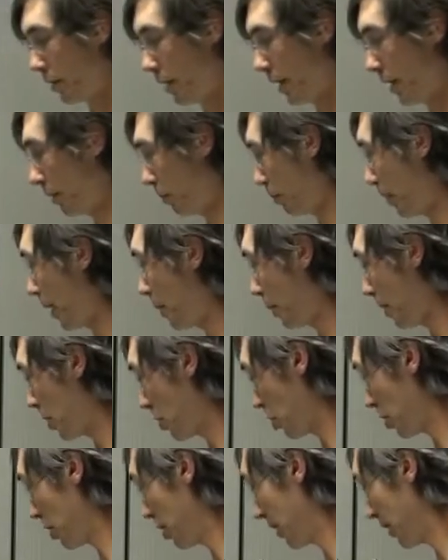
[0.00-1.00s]
and by
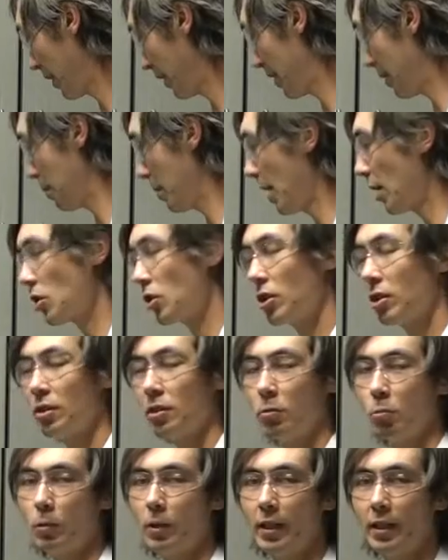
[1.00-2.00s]
measuring the
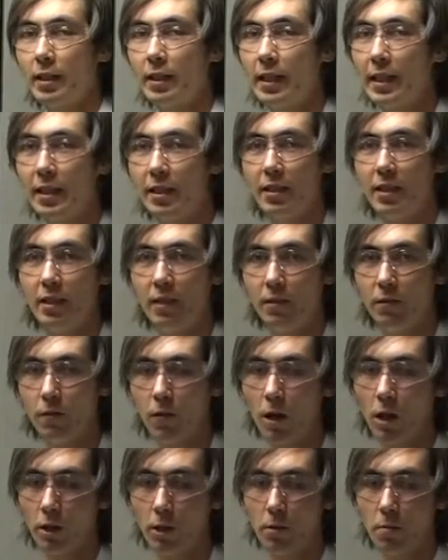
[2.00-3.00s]
dimensions we can get the
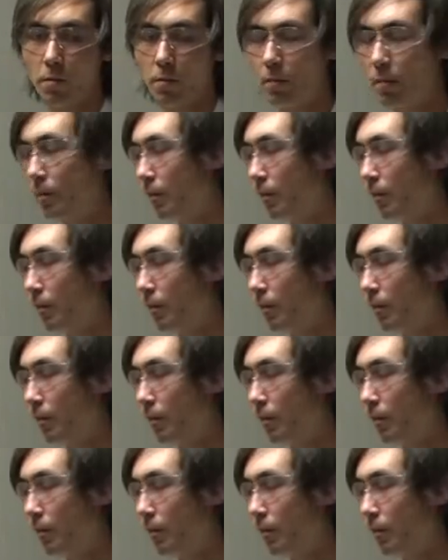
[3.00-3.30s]
volume.